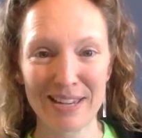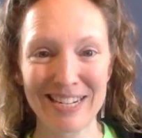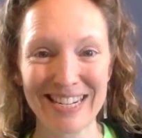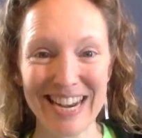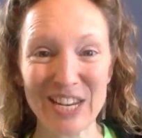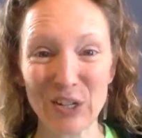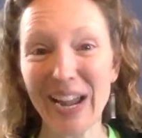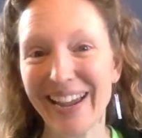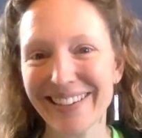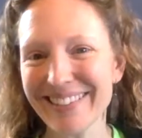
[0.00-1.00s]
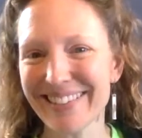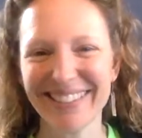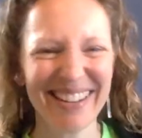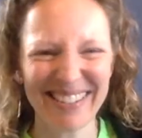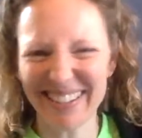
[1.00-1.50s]
shake your
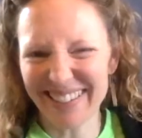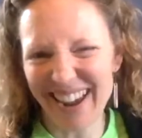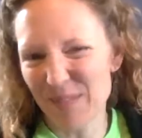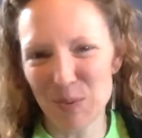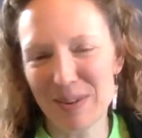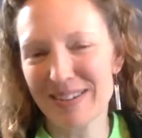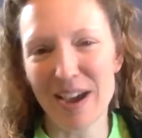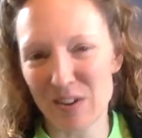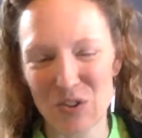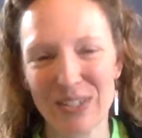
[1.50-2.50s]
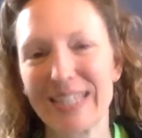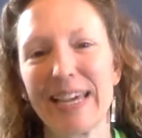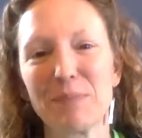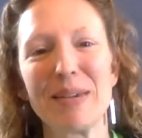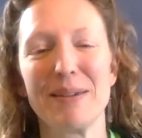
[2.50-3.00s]
hands, it doesn't have to be done just
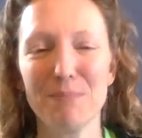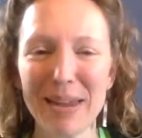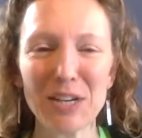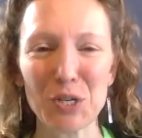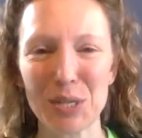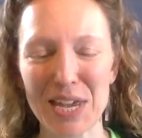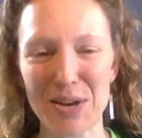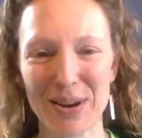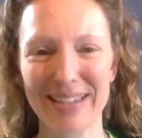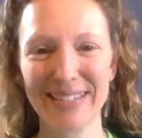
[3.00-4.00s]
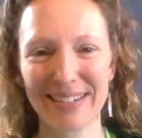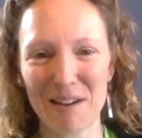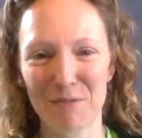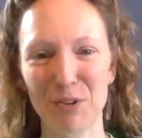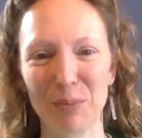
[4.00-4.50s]
like me. Make sure that you're nice and
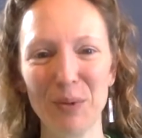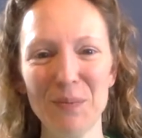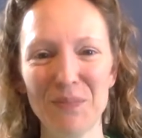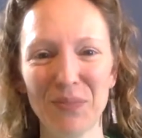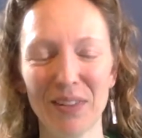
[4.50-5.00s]
comfortable.